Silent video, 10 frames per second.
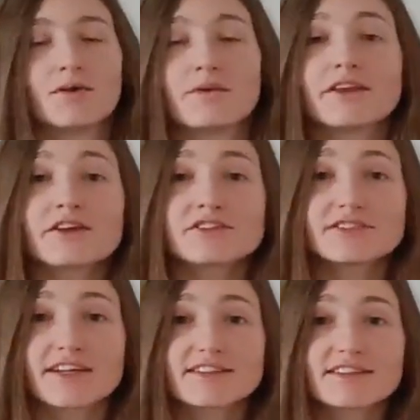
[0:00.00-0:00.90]
When you're
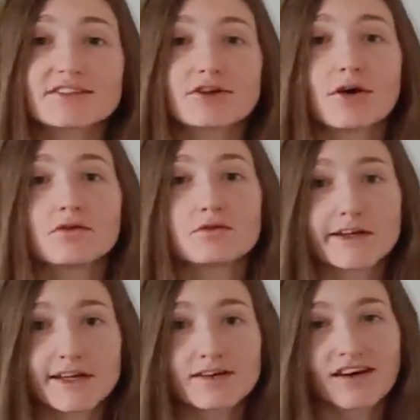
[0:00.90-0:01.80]
starting to go
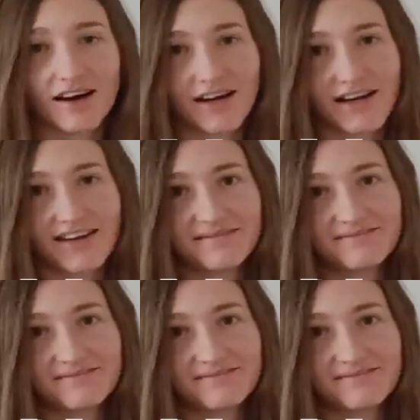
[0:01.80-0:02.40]
real hard